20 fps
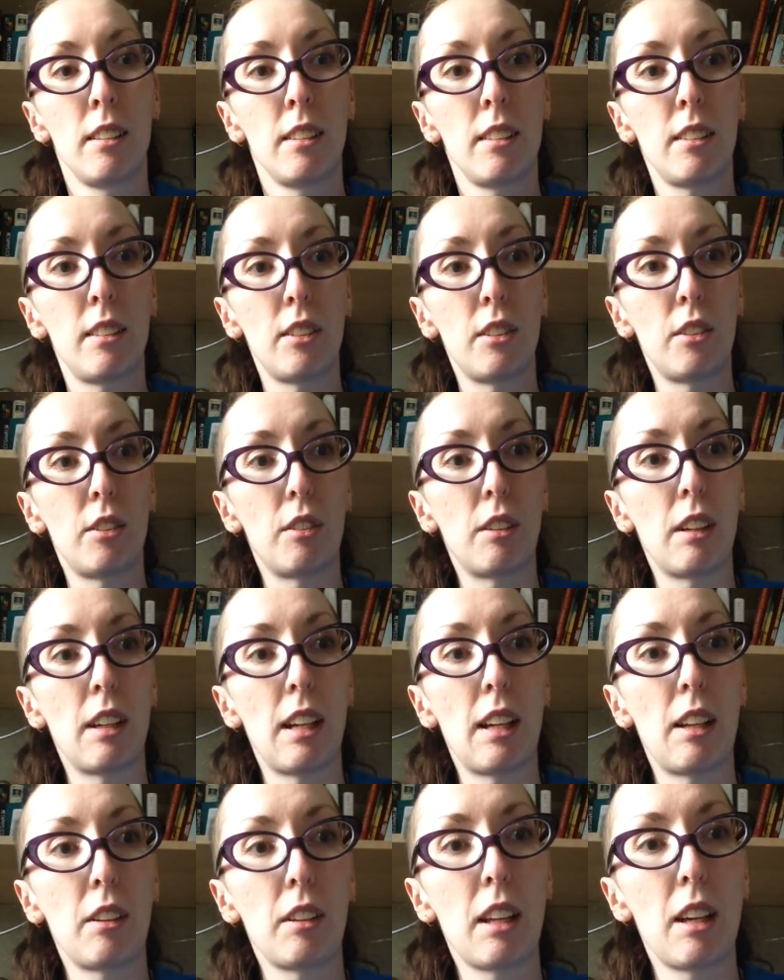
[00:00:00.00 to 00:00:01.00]
So
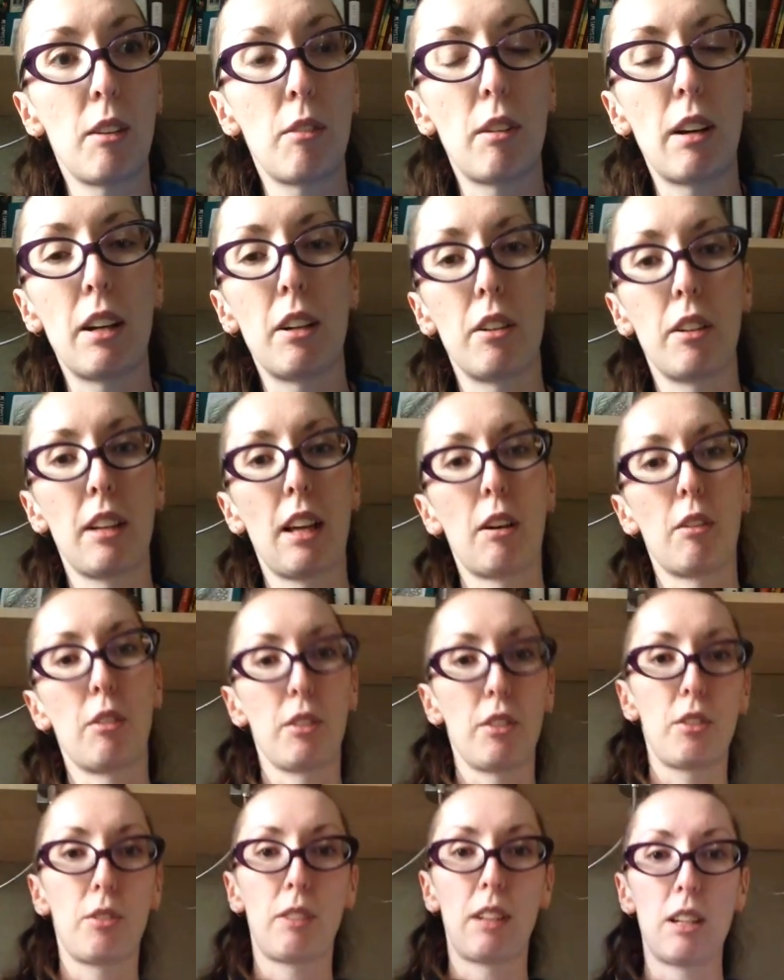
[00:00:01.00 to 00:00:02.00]
I'll get wider
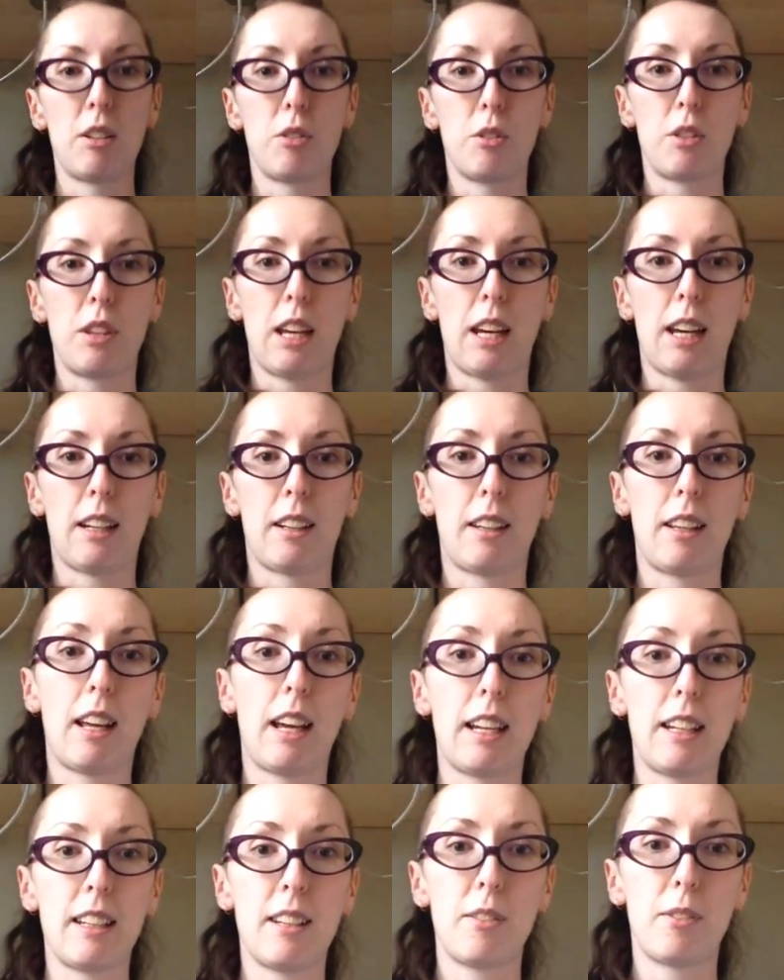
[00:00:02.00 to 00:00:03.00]
dowels when I do that.
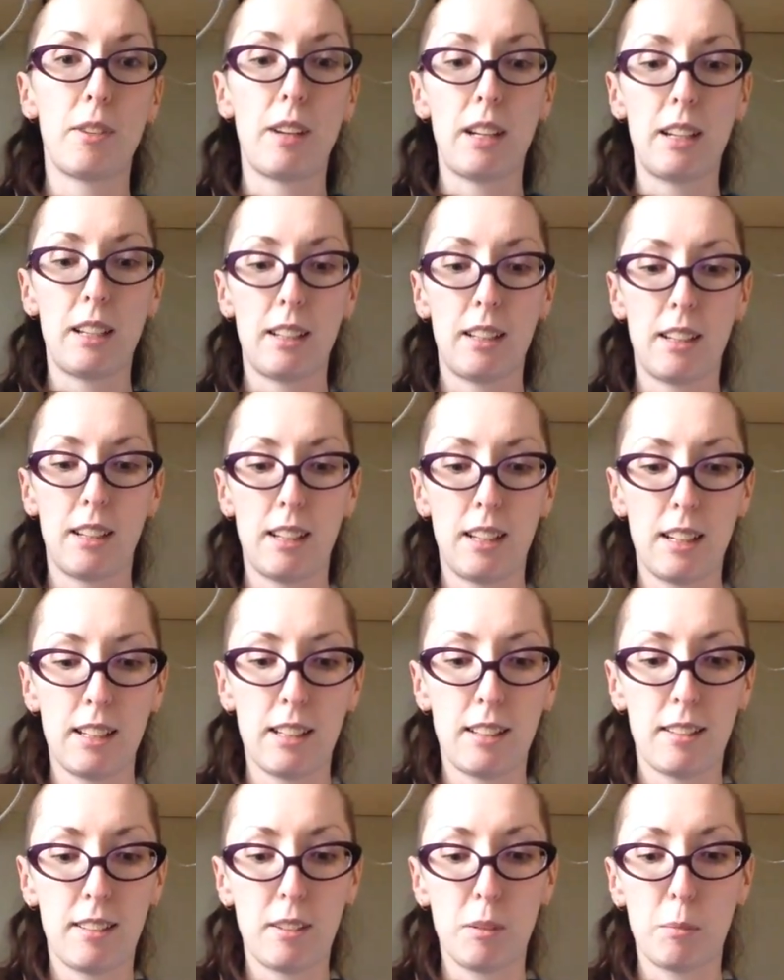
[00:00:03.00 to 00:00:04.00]
I did find a
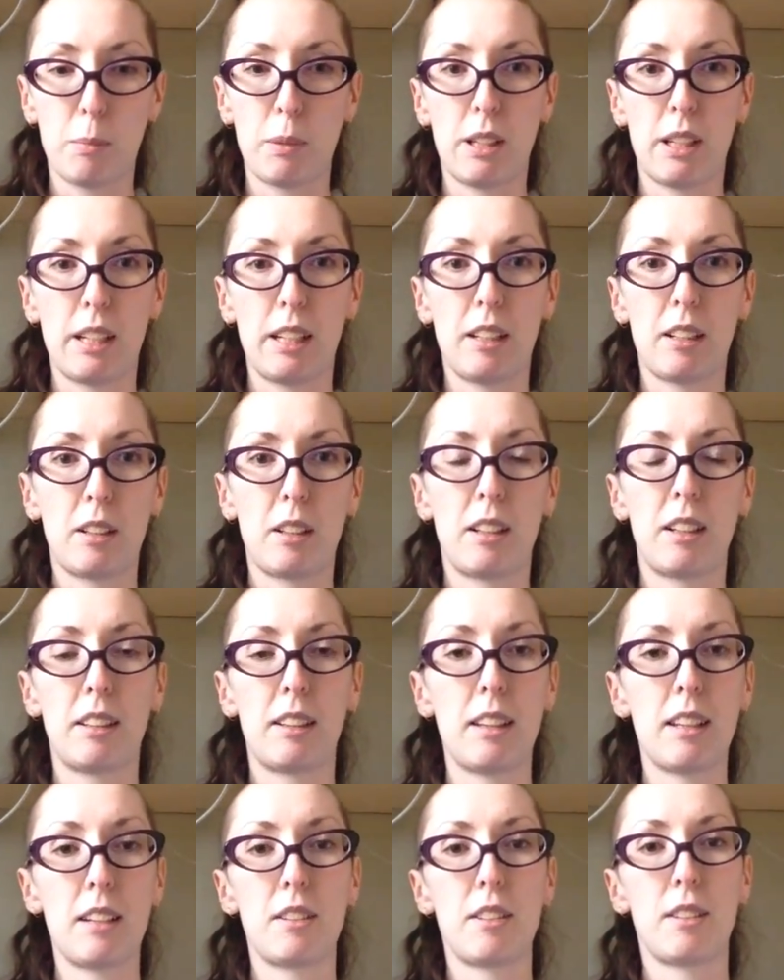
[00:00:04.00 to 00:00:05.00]
Canadian supplier.
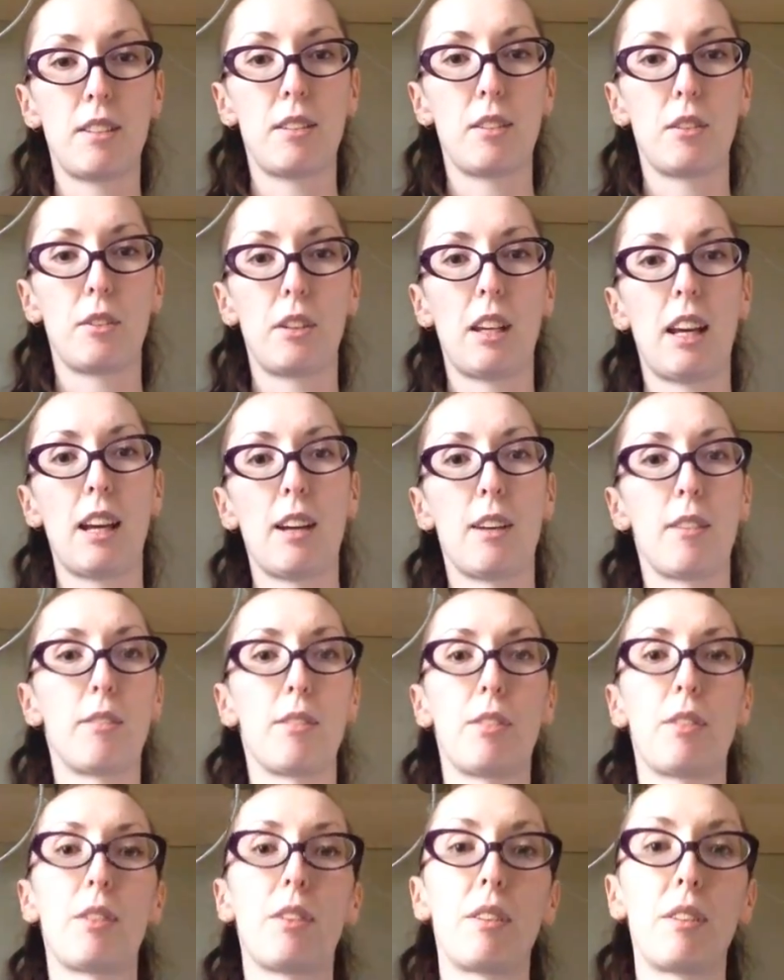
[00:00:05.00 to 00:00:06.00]
They just don't
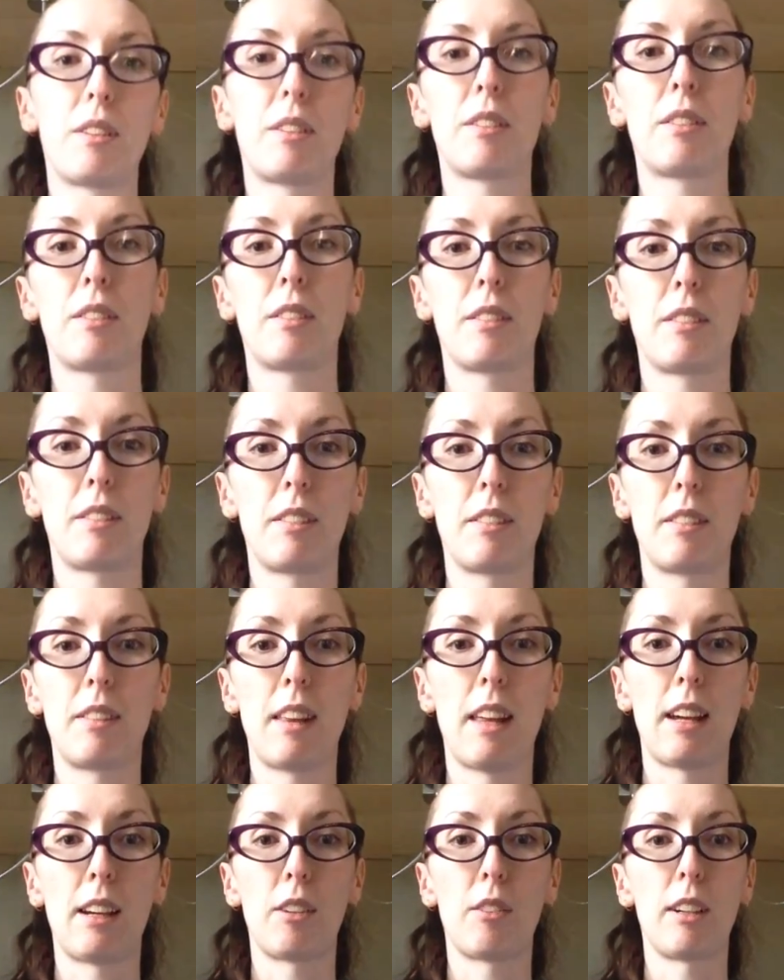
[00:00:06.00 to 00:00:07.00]
have
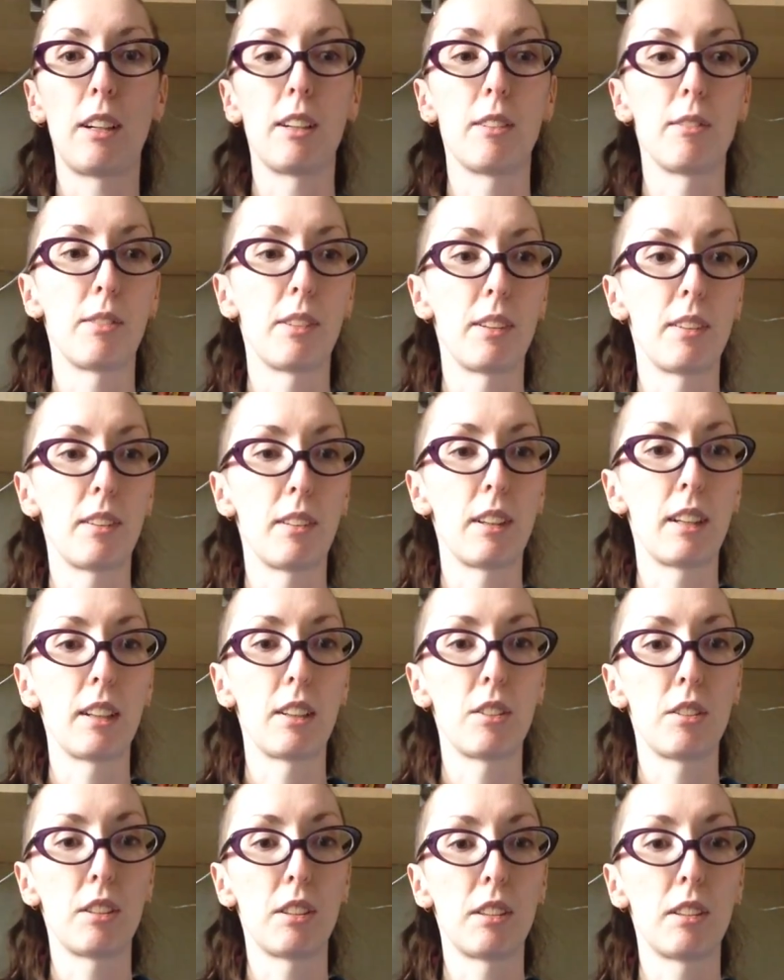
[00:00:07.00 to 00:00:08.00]
that great of a
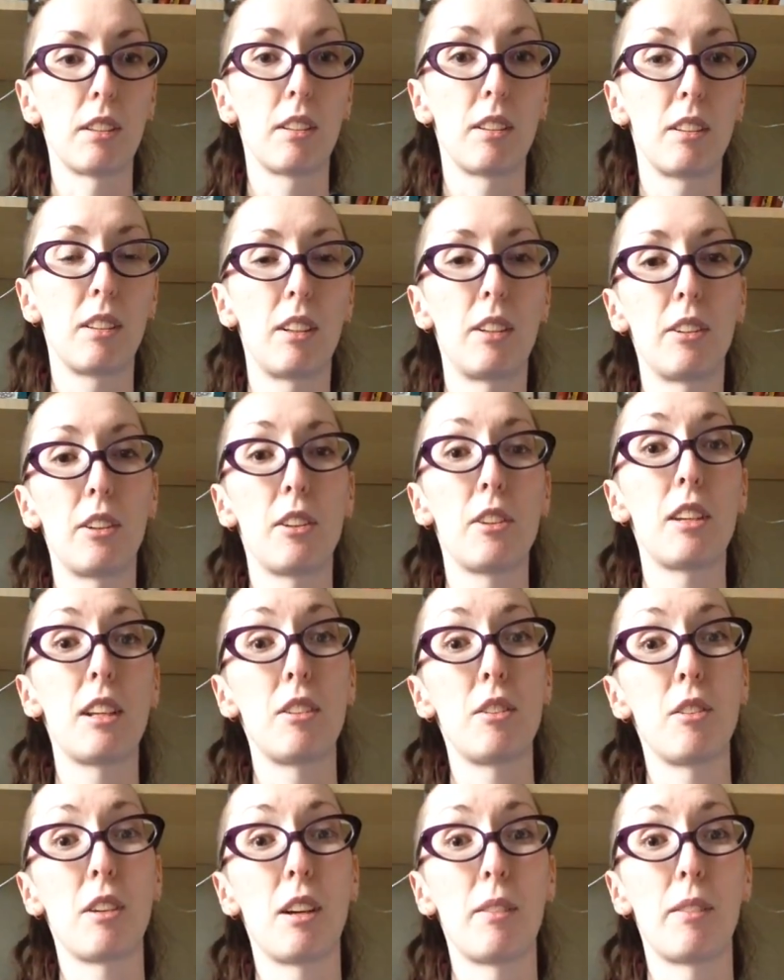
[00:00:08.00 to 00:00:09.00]
selection. Although they
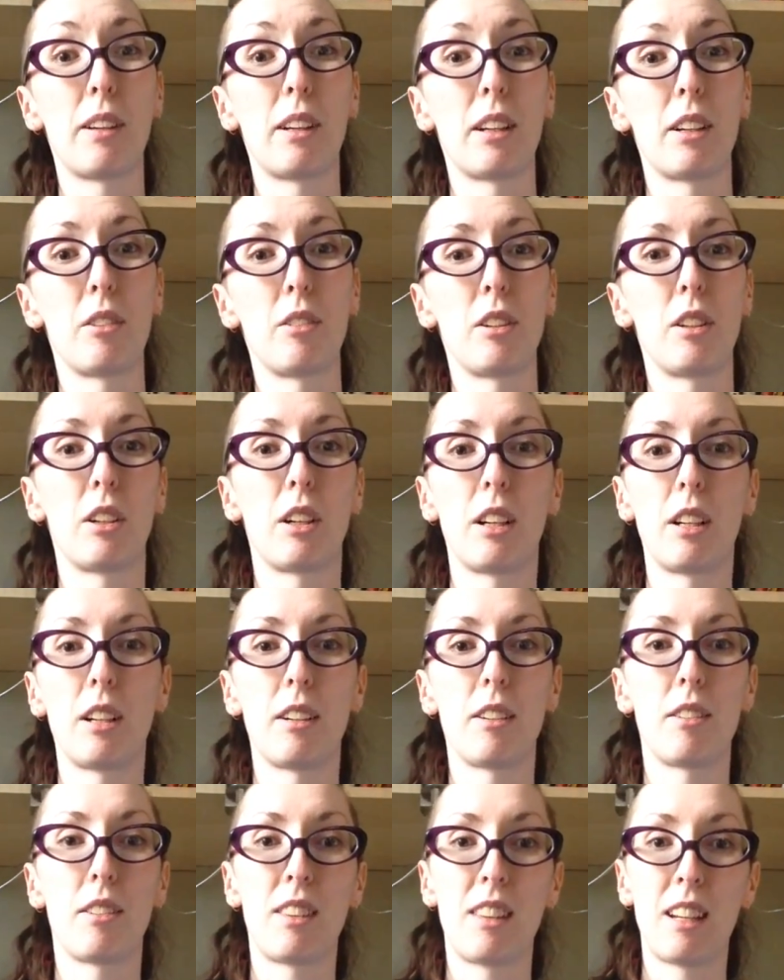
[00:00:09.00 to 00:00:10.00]
do have the country
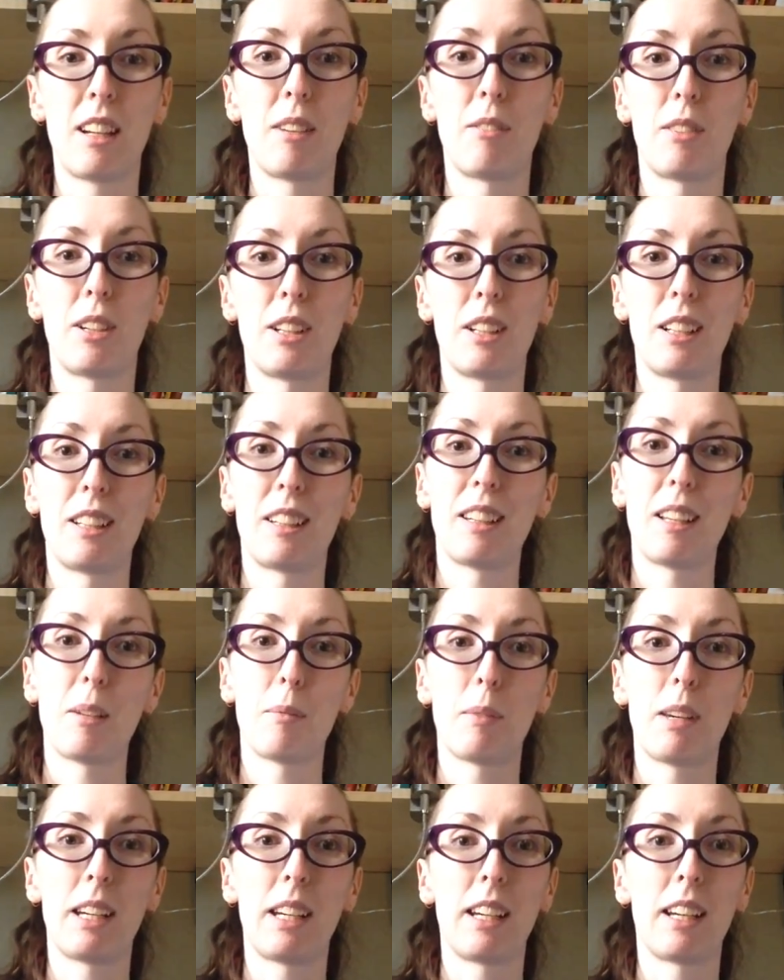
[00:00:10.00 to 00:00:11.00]
cottage that I wanted,
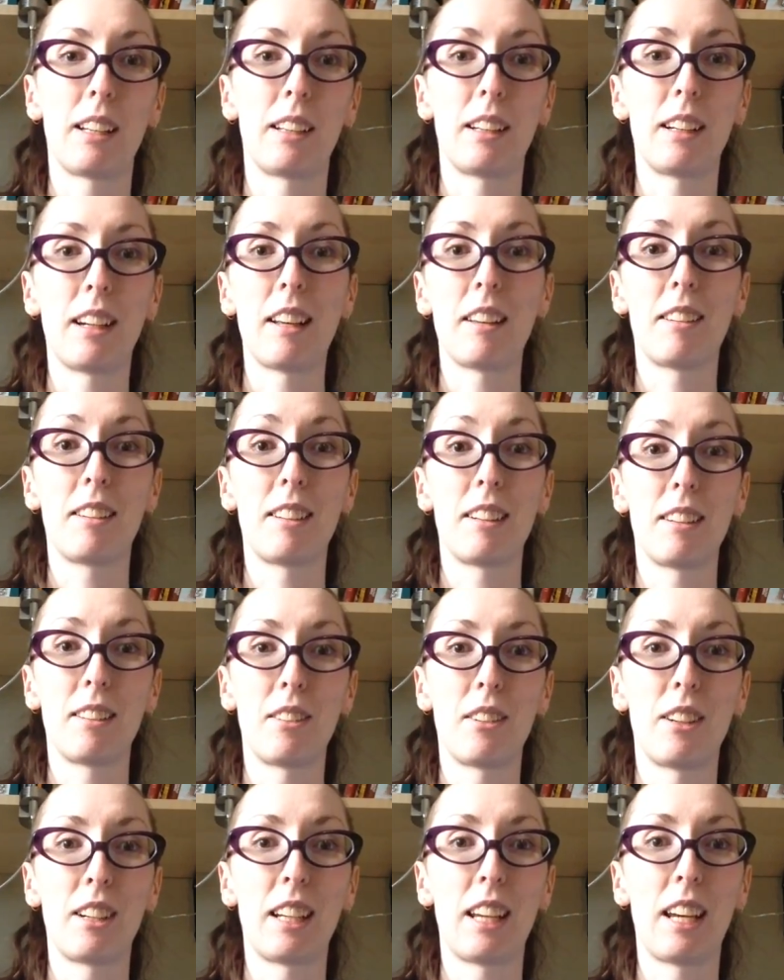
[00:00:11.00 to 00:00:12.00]
that my LNS
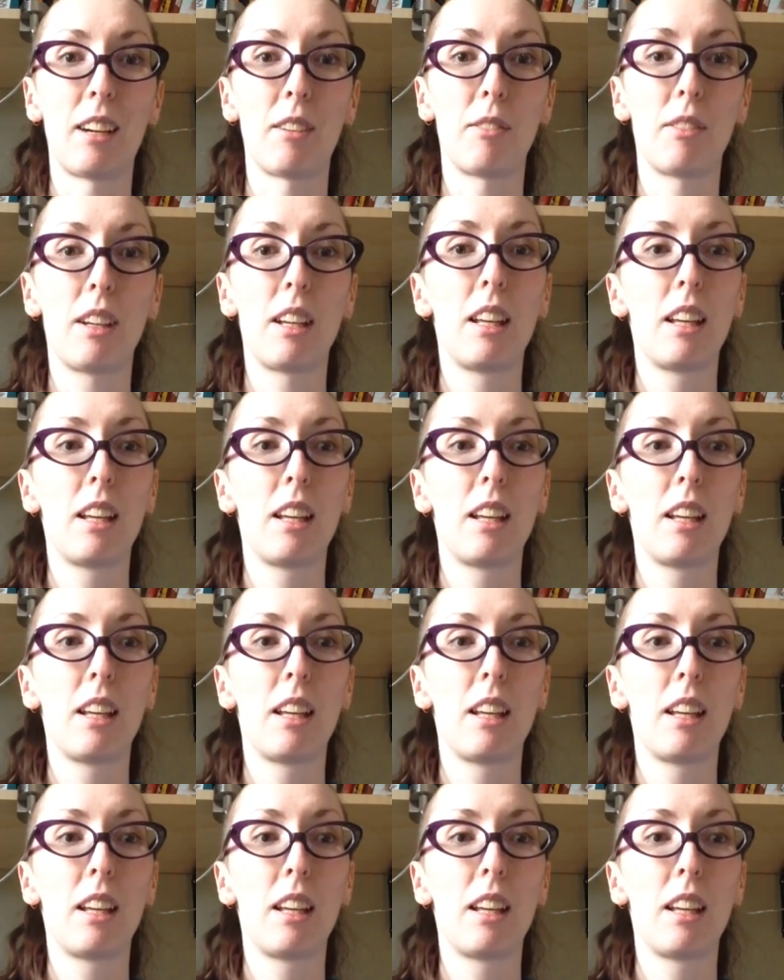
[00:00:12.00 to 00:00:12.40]
does not have.